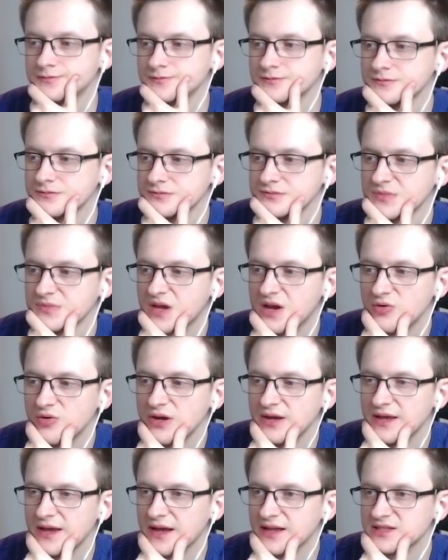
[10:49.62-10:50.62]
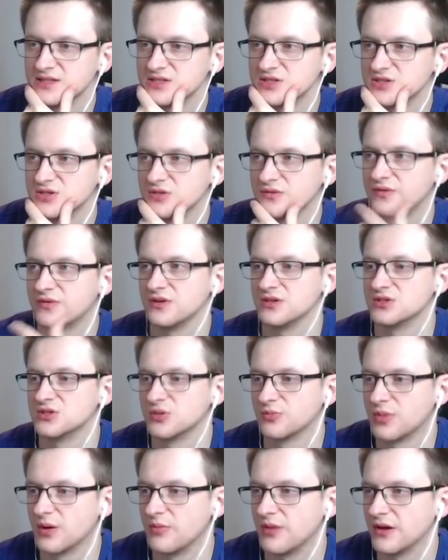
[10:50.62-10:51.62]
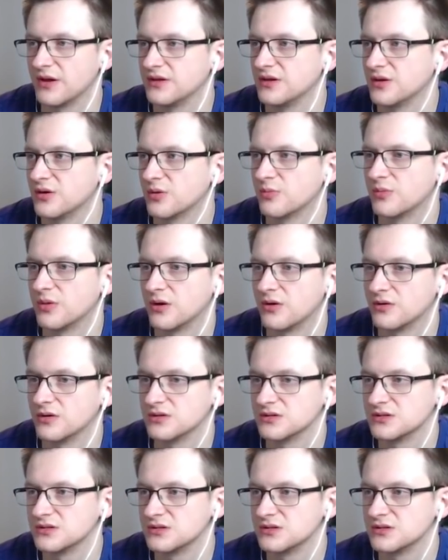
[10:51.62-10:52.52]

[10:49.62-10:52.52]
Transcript: I really had 3 super bad hero powers.